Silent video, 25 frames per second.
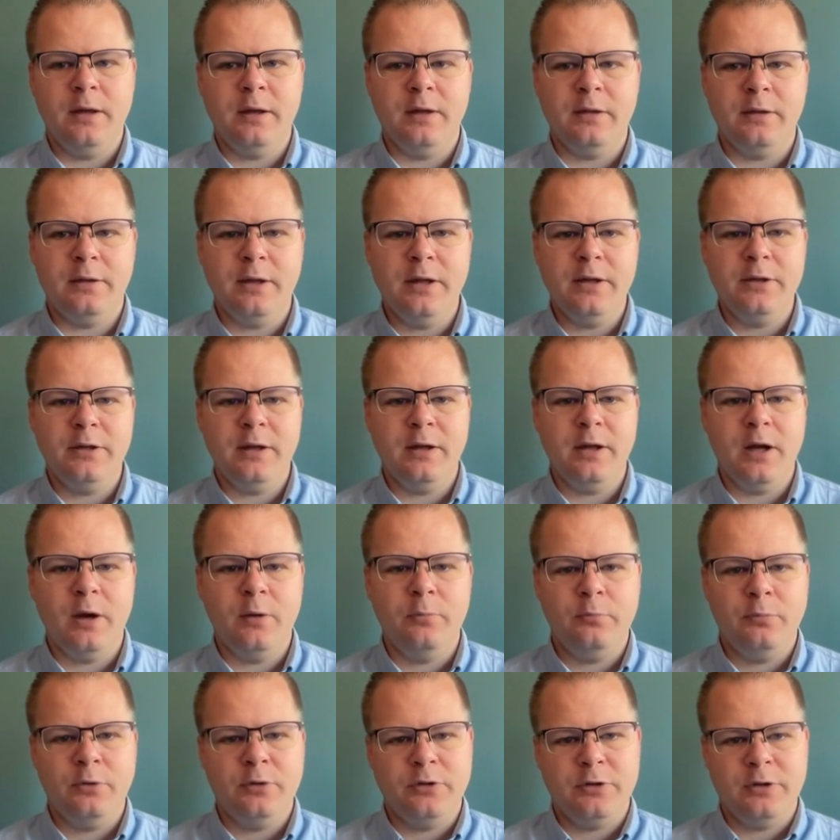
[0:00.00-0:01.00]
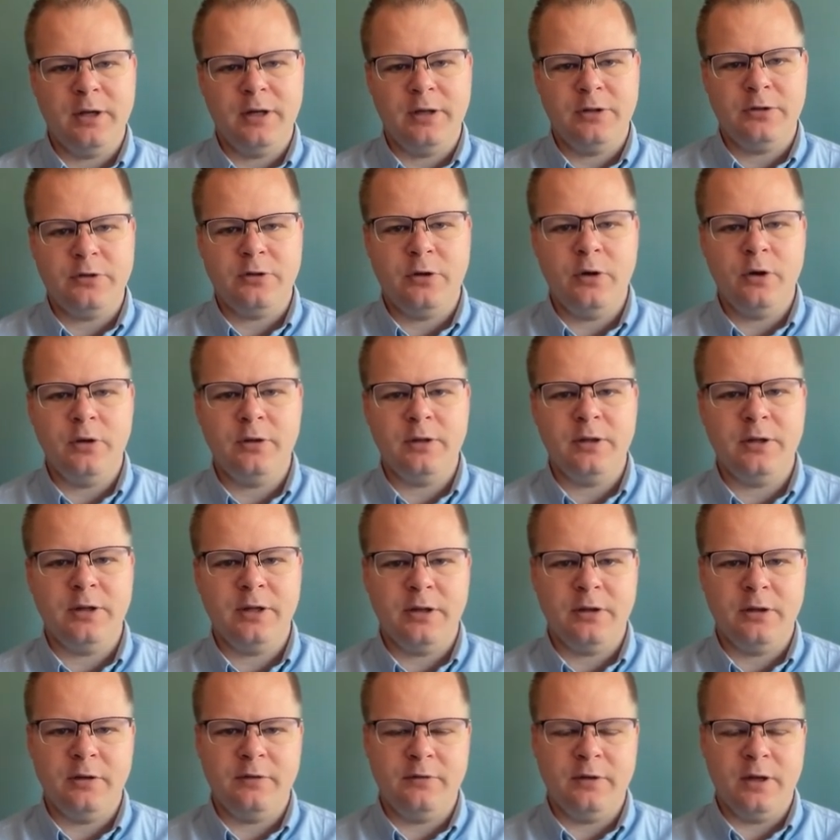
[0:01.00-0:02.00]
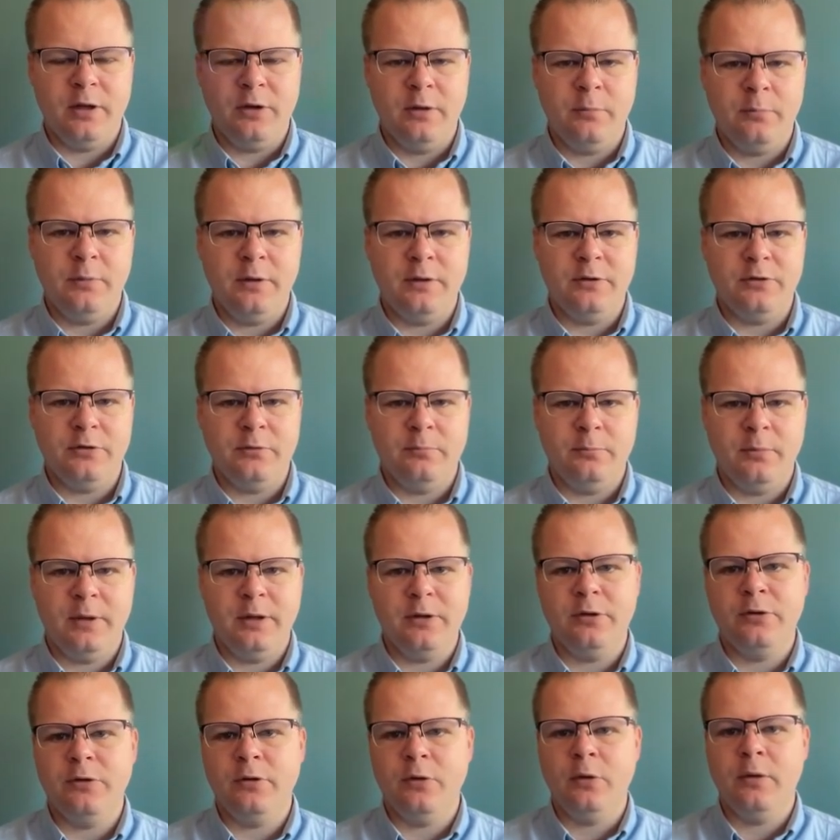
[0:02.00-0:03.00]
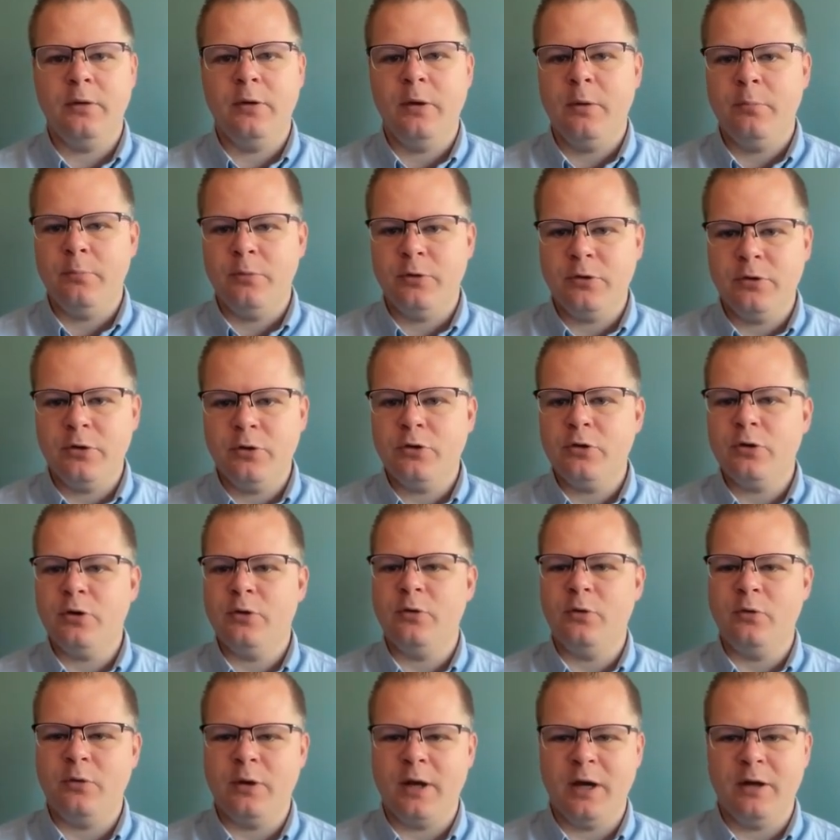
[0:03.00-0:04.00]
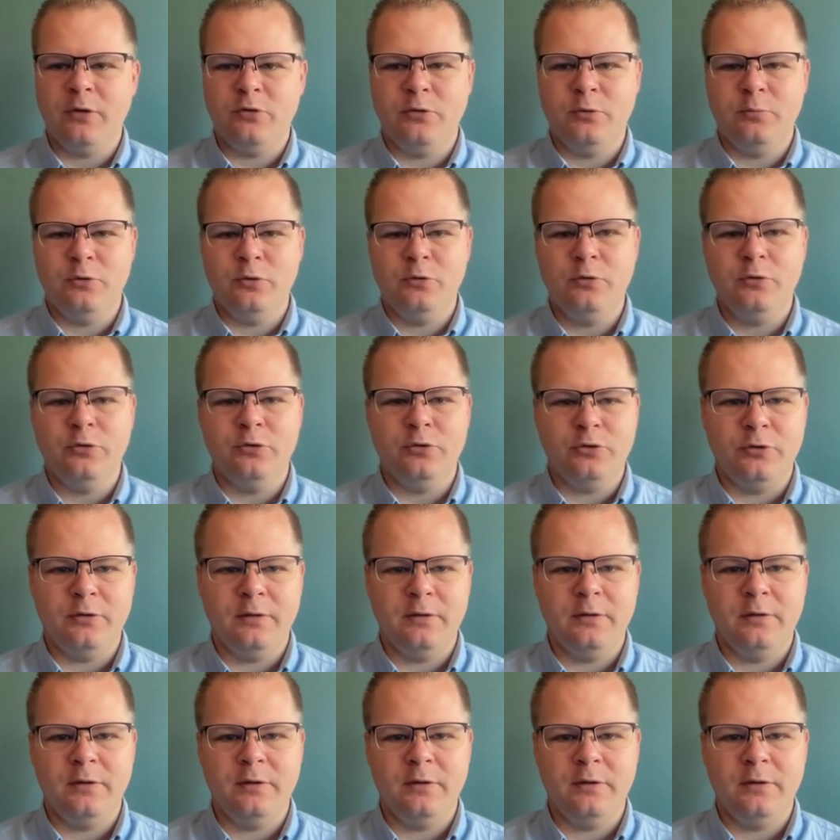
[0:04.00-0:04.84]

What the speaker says: These allow precise targeting of elements based on their position or attributes.